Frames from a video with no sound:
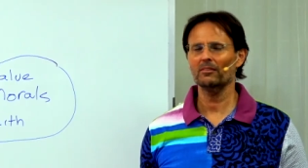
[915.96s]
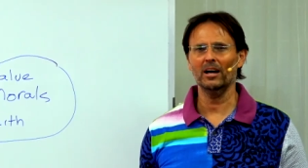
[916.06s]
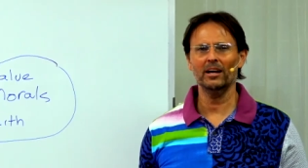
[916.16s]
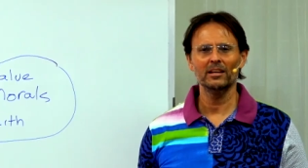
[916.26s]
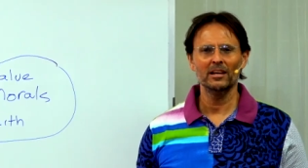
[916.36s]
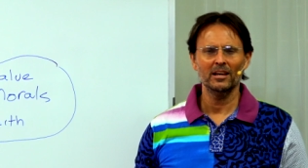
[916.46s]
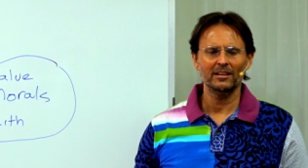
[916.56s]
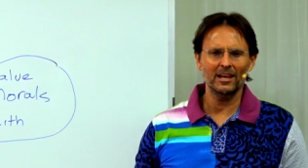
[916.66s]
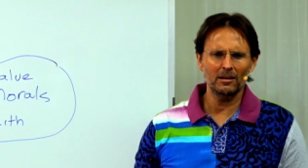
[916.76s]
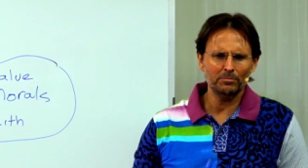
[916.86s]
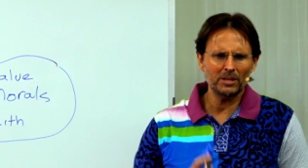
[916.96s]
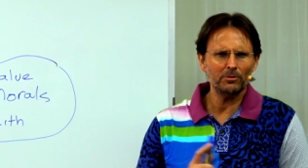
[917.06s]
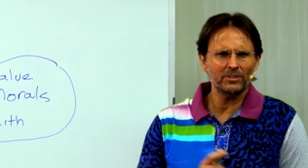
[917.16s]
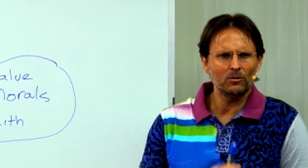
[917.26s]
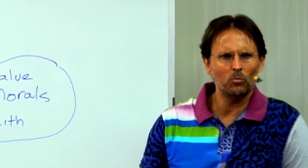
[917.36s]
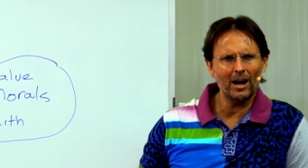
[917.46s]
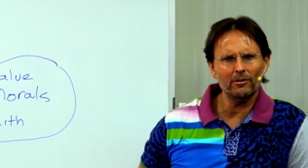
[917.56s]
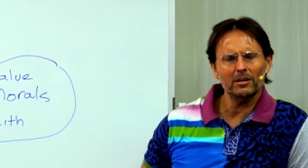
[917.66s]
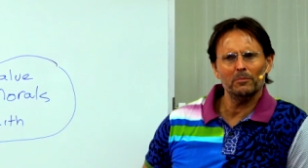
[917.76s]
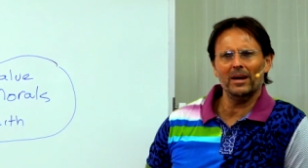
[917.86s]
right? Now, people then
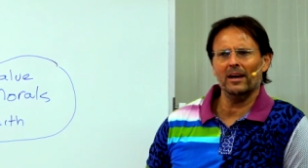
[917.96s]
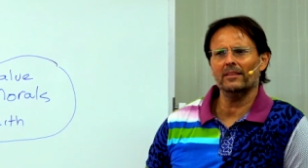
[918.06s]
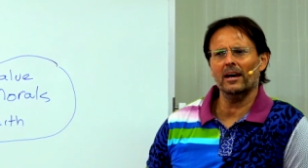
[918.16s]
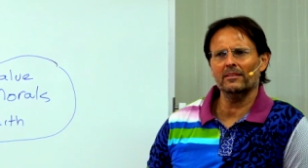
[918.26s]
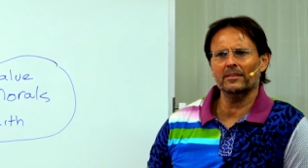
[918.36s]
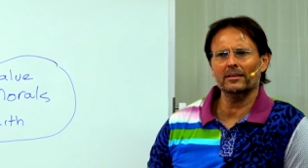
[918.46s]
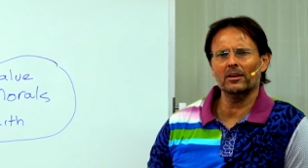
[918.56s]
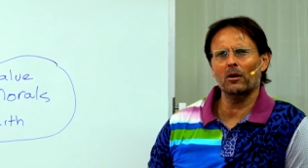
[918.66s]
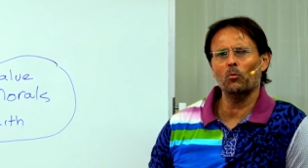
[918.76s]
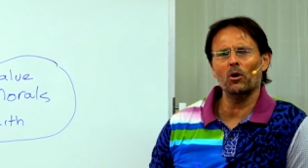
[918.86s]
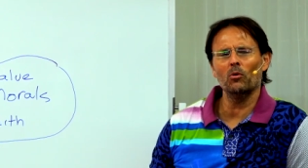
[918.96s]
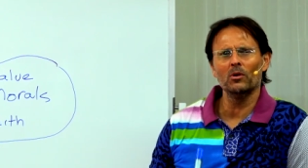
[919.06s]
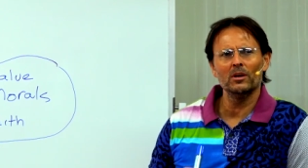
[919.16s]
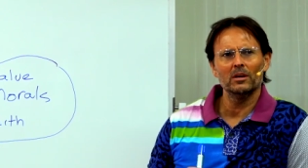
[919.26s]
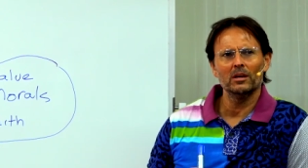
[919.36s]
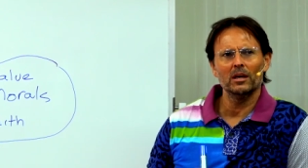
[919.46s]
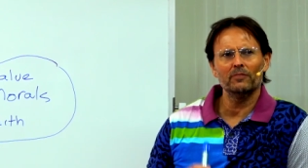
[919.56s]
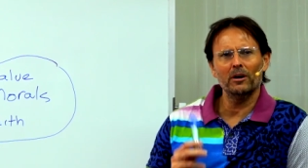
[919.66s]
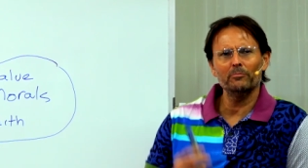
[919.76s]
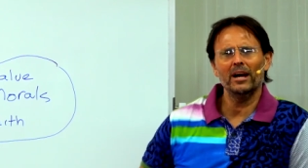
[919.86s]
worry about that and they go, well,
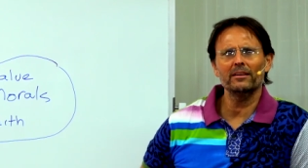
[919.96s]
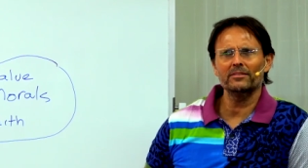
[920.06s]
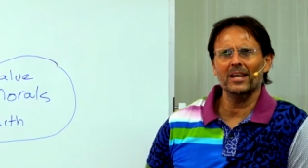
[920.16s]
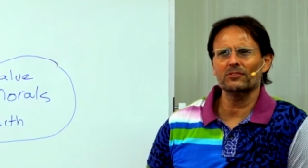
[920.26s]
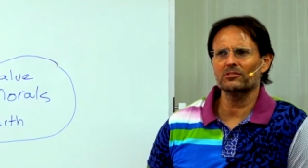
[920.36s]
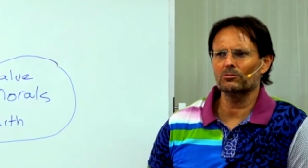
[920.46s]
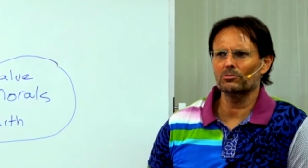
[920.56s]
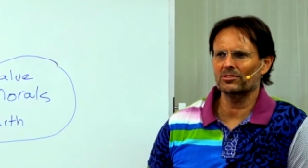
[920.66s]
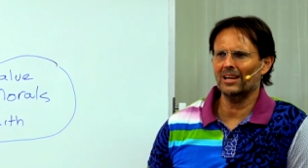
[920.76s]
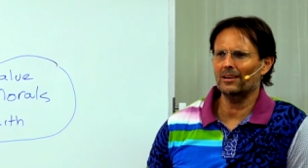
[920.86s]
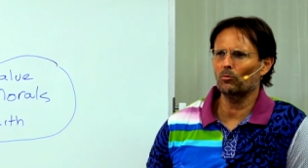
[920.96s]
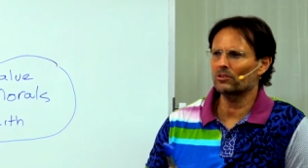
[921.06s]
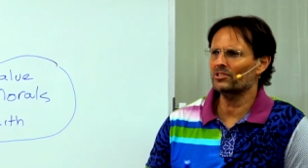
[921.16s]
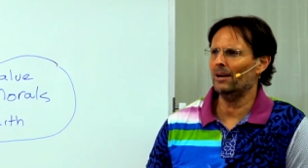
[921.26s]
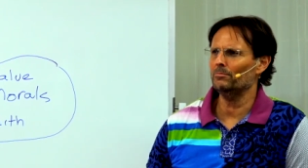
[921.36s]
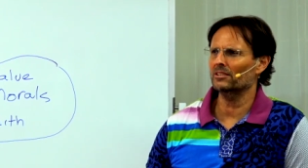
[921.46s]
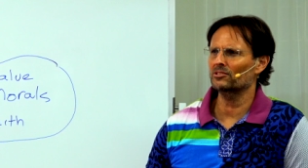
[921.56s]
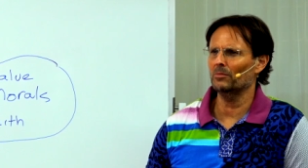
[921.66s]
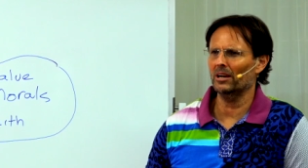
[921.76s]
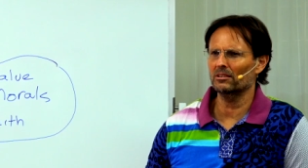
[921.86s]
if I'm breaking a thousand laws a day, what's happening
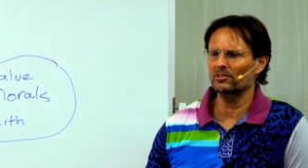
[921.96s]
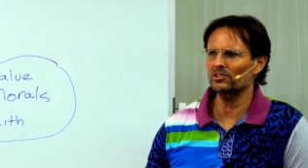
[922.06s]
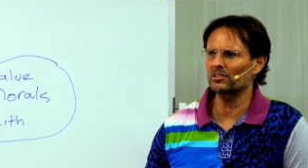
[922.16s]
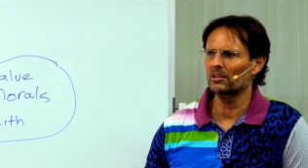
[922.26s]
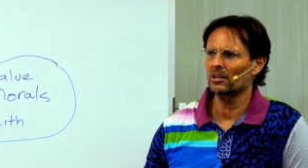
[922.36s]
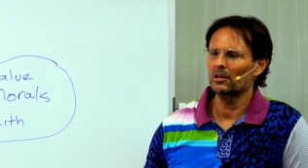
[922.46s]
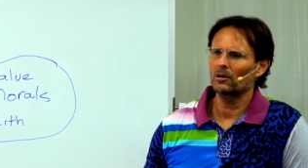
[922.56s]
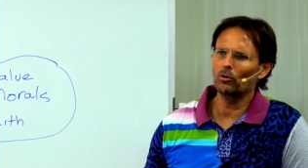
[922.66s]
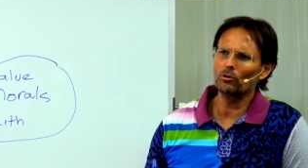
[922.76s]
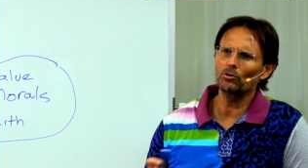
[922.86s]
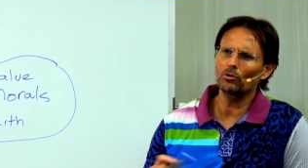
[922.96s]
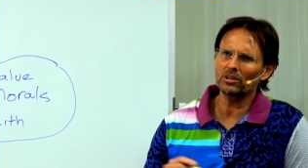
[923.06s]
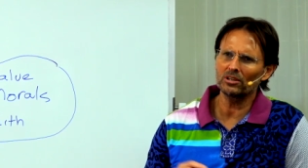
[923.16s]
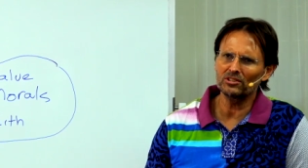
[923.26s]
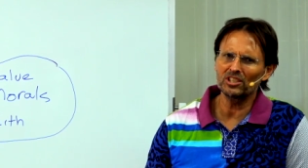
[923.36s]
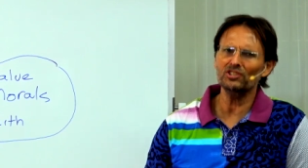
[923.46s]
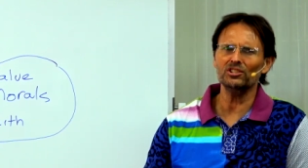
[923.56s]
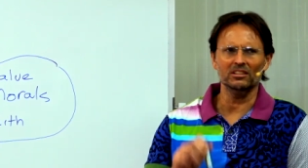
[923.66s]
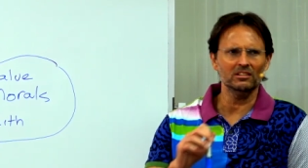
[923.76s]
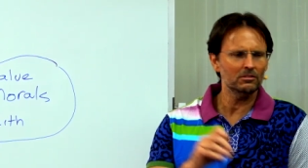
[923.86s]
to my condition? Well, your
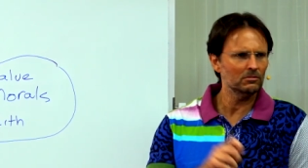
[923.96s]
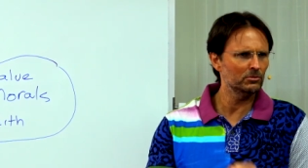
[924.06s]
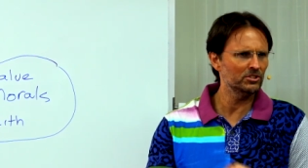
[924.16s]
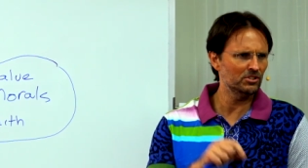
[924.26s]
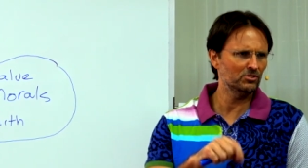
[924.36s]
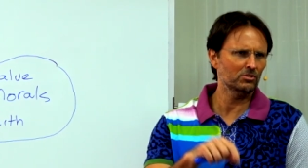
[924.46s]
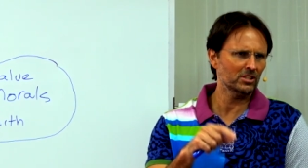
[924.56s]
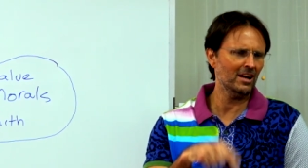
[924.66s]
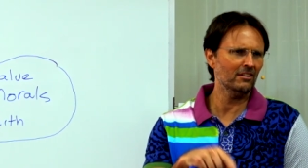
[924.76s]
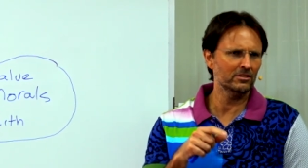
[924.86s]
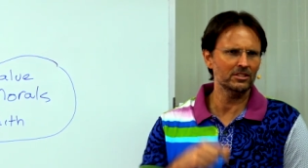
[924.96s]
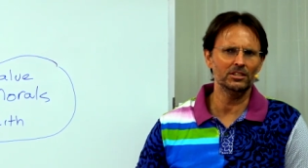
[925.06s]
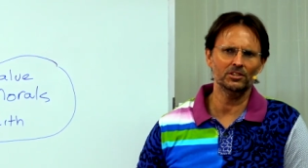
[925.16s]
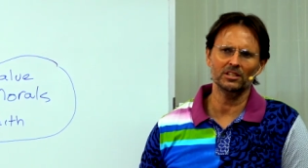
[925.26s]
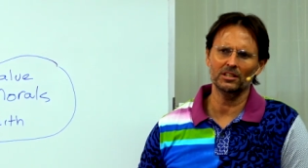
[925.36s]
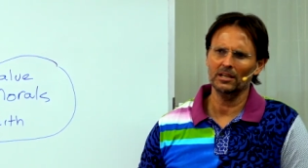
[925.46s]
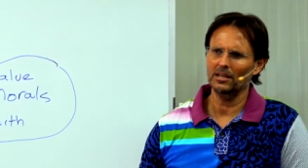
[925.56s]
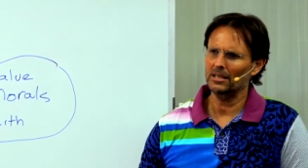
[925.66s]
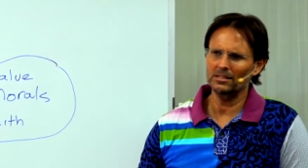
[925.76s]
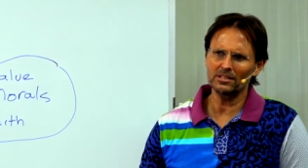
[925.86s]
condition, which is your current condition,
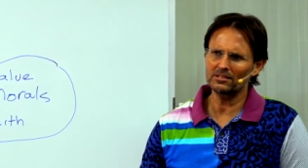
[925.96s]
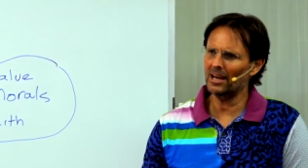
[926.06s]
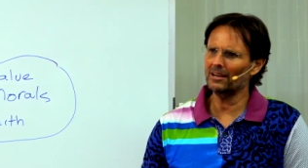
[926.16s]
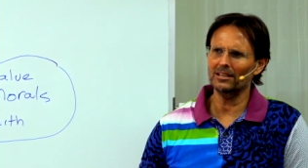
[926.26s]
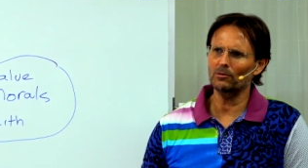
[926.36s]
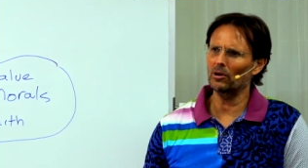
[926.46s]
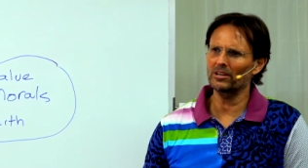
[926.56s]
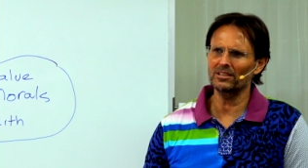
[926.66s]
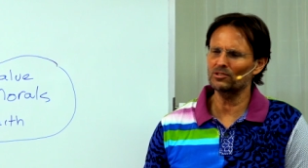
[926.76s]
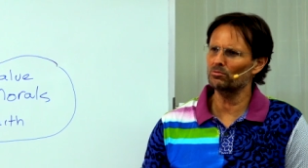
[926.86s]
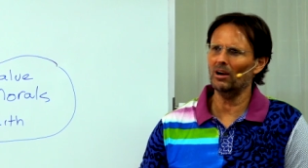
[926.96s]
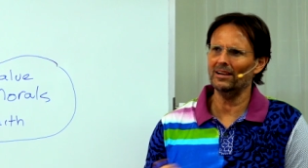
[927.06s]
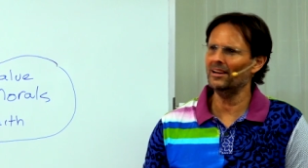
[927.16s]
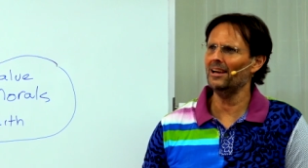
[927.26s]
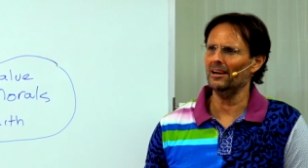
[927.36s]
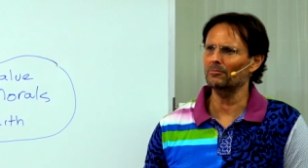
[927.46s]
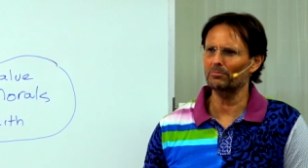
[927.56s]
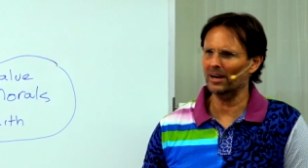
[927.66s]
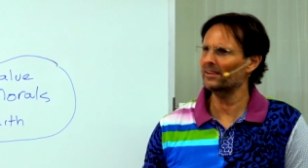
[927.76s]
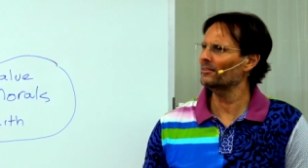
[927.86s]
is exactly what it is right now,
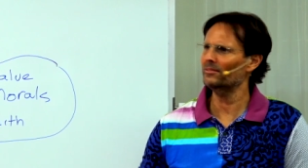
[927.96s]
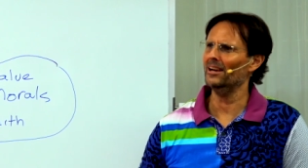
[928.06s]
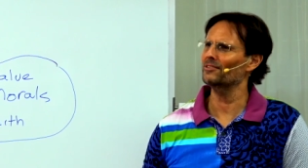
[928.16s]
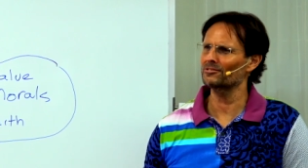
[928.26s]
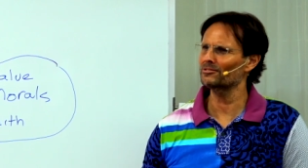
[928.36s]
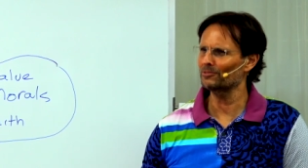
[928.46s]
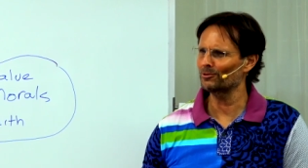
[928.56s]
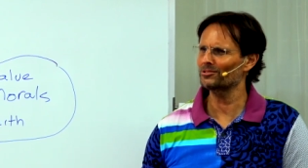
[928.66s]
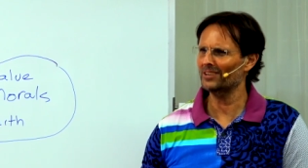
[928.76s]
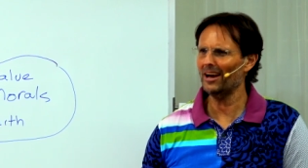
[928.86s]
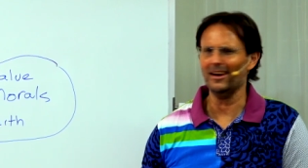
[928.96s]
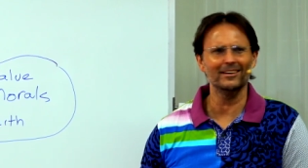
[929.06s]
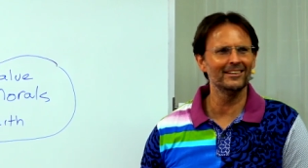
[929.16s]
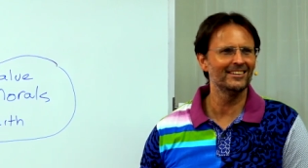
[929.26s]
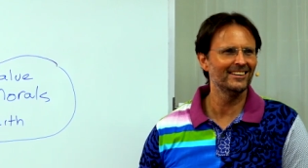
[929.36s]
breaking thousands of laws a day.